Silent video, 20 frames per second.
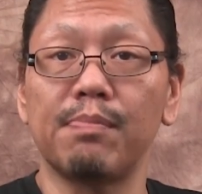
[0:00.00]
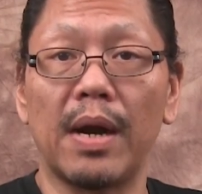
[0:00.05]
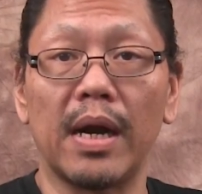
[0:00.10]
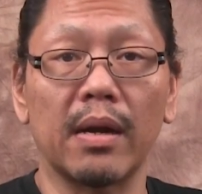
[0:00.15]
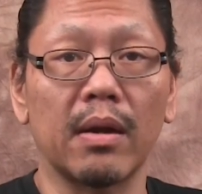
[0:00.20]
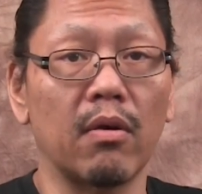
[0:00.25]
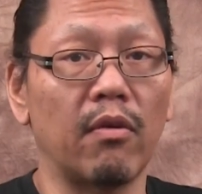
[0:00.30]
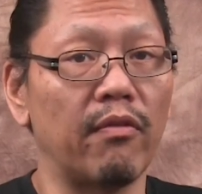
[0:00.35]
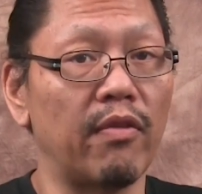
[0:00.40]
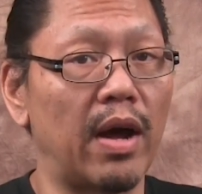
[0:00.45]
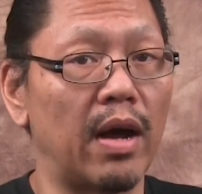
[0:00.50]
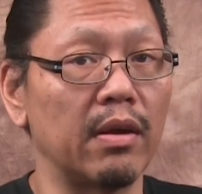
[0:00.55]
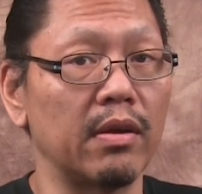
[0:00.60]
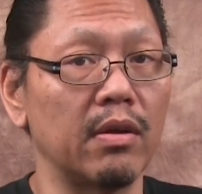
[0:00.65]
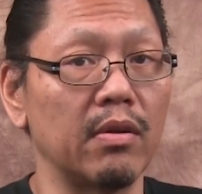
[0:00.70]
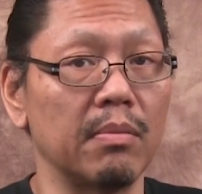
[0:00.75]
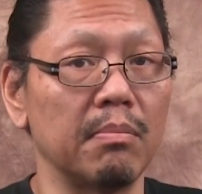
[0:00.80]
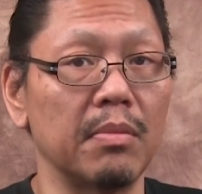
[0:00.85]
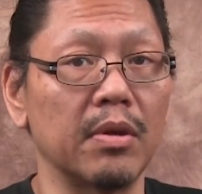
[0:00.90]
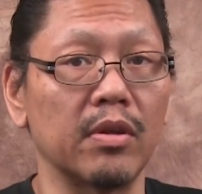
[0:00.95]
practical
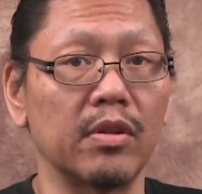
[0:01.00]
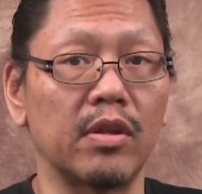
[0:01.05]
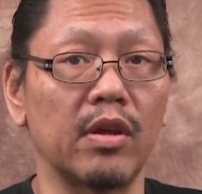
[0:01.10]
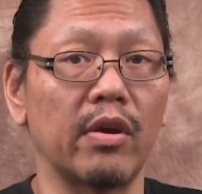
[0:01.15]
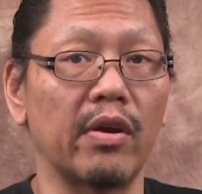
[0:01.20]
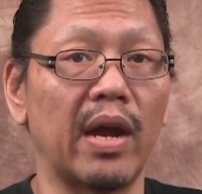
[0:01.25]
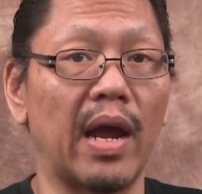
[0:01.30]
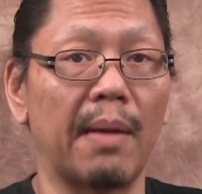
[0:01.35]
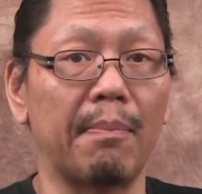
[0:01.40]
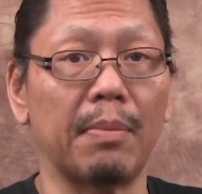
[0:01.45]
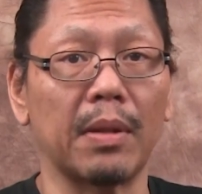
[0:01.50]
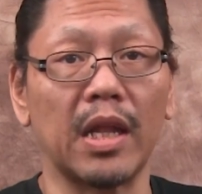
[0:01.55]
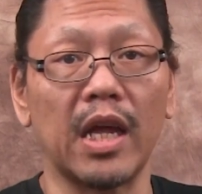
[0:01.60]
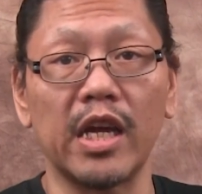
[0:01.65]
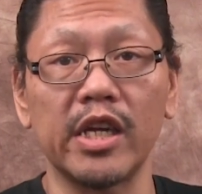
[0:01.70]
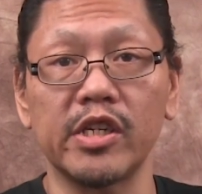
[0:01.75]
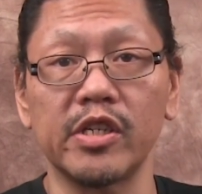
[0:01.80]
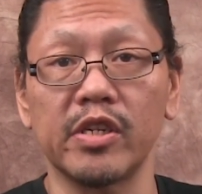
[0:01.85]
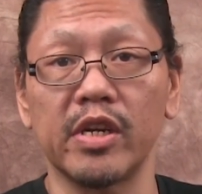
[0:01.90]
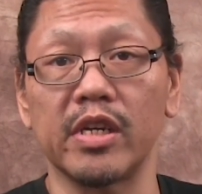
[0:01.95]
value in military
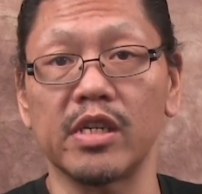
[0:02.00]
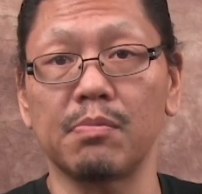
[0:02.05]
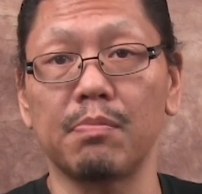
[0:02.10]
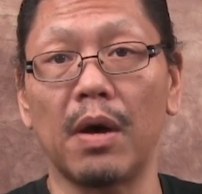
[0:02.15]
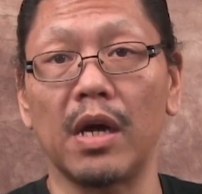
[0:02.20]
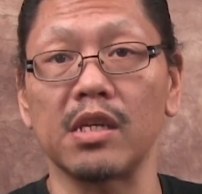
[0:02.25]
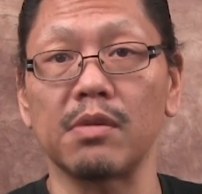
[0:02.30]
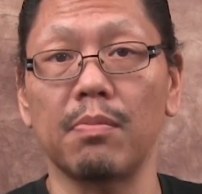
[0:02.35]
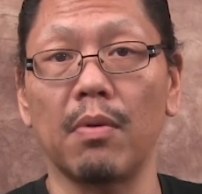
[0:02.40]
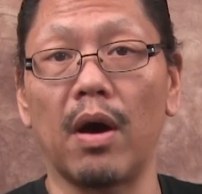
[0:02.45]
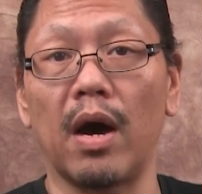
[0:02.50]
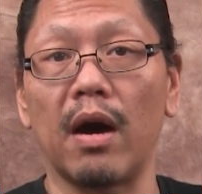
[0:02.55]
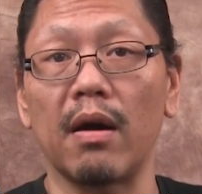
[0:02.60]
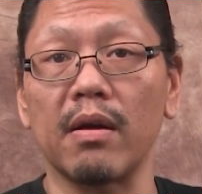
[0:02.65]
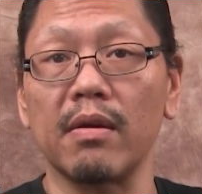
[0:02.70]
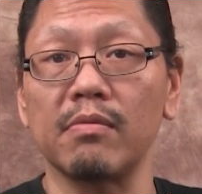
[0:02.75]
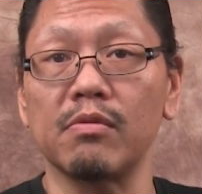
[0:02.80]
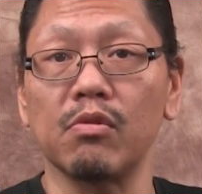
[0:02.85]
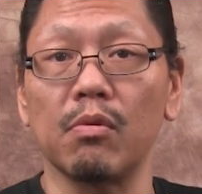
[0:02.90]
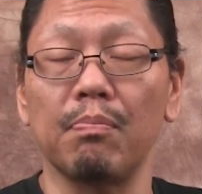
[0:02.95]
application as possible
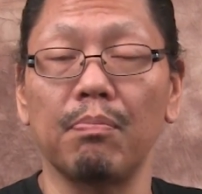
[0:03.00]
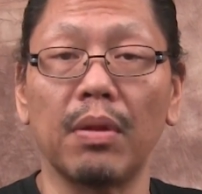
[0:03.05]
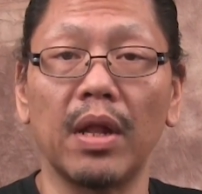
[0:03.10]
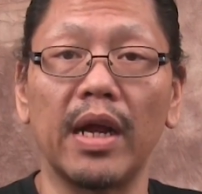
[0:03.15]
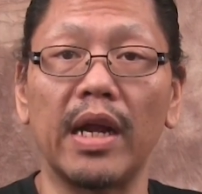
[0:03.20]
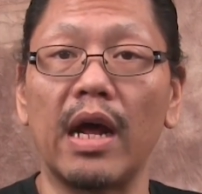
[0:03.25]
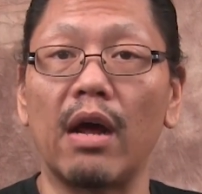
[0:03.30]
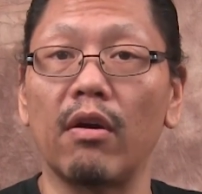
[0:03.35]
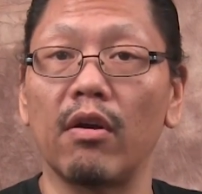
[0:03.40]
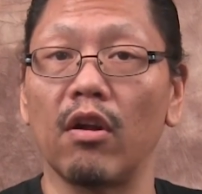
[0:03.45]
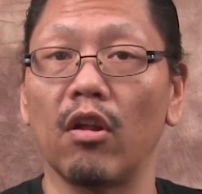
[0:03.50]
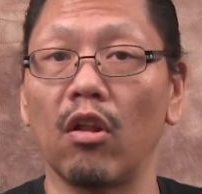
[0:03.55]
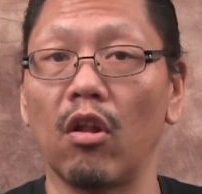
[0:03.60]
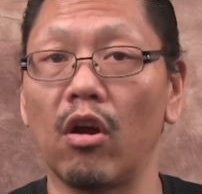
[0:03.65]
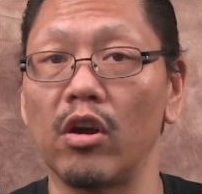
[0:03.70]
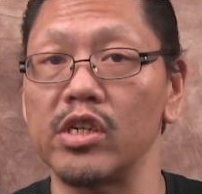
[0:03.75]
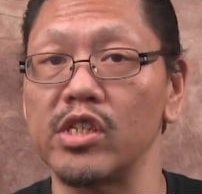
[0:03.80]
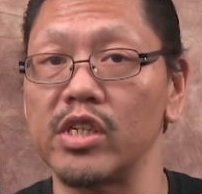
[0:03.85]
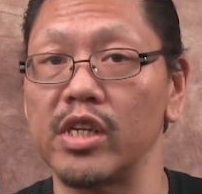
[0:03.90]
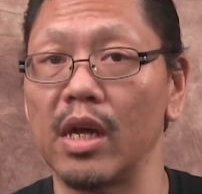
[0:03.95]
outcomes were played out on a
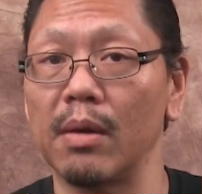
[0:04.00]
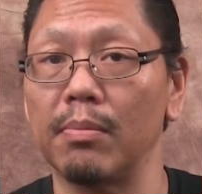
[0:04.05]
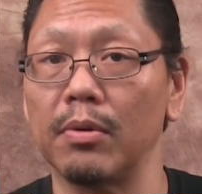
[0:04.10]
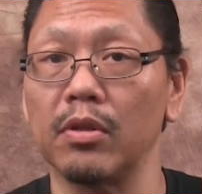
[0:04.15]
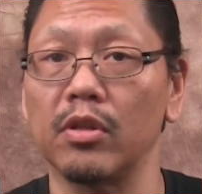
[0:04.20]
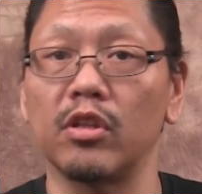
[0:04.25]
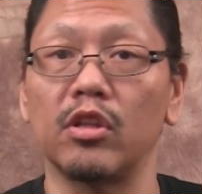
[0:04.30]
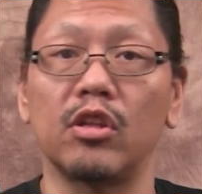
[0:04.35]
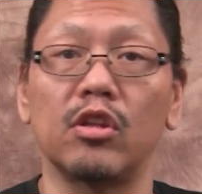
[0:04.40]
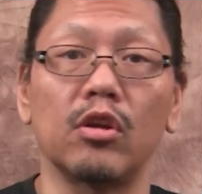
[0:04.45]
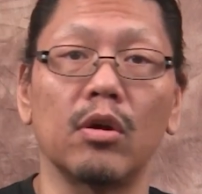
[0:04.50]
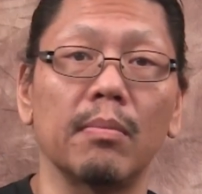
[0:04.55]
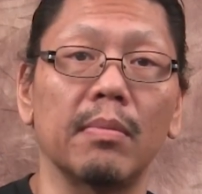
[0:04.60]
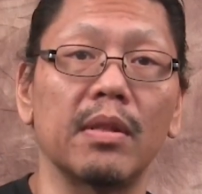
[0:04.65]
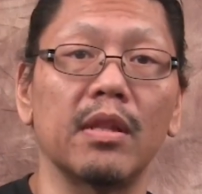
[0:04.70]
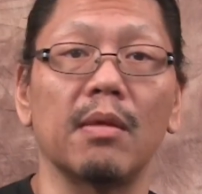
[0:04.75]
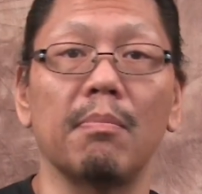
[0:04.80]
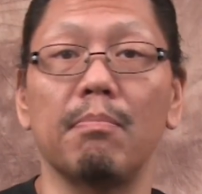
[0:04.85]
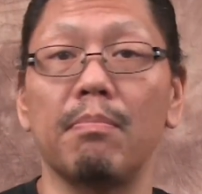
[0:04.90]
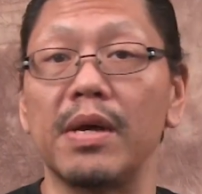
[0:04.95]
large table to
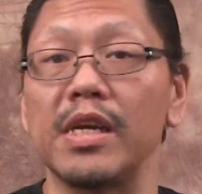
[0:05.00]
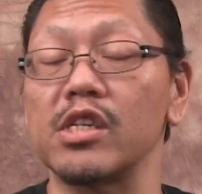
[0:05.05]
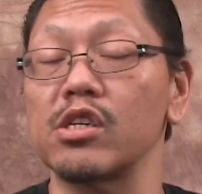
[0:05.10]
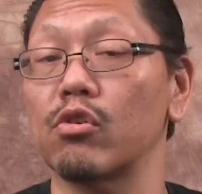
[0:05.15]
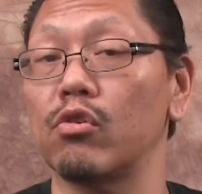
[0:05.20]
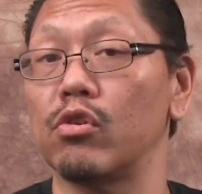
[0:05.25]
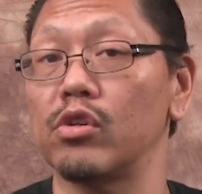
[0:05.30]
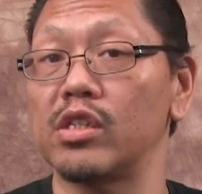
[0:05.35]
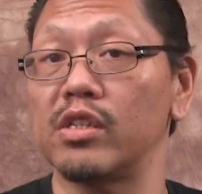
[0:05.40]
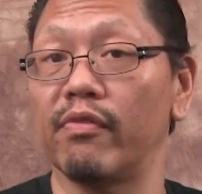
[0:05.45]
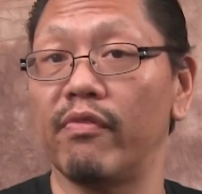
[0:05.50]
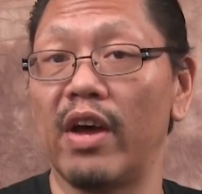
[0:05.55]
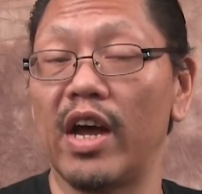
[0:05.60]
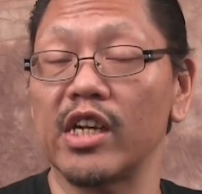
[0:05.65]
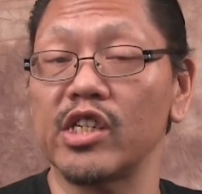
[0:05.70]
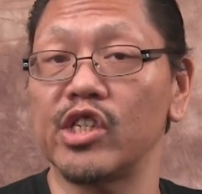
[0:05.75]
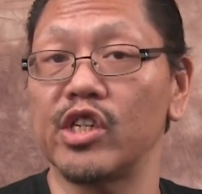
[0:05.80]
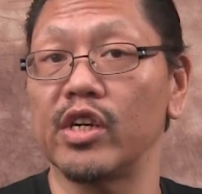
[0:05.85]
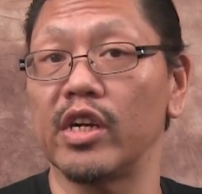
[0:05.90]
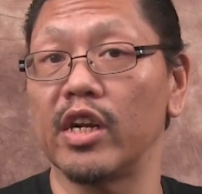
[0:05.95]
determine the best course of
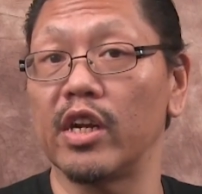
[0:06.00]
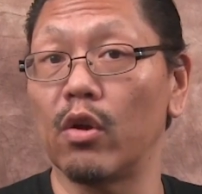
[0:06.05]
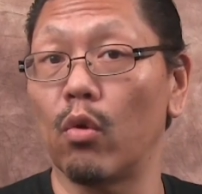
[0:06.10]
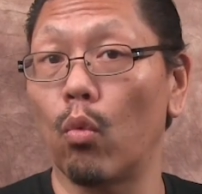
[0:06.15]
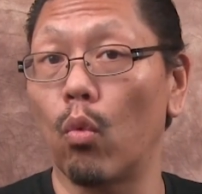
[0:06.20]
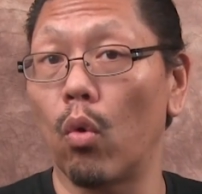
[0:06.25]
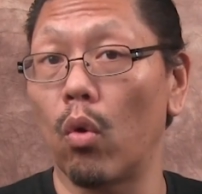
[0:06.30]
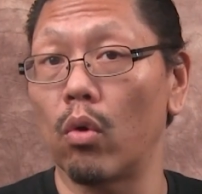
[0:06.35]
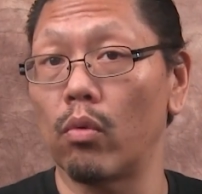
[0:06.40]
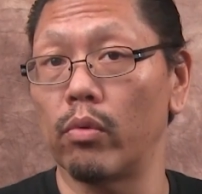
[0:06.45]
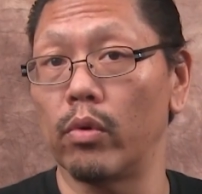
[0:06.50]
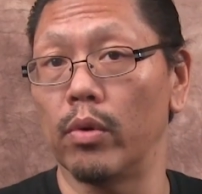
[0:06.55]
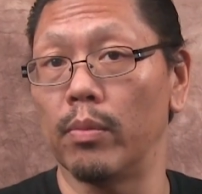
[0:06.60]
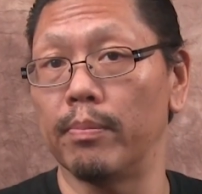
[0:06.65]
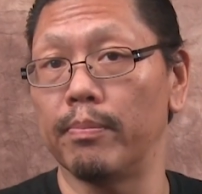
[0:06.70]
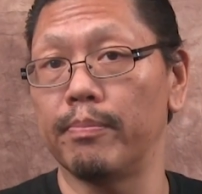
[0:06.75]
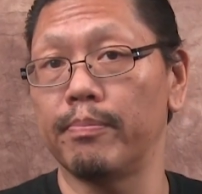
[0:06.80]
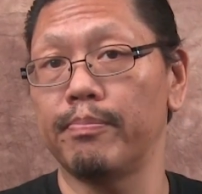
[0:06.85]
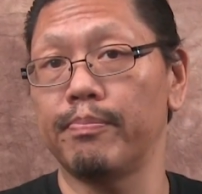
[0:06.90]
action in a war room.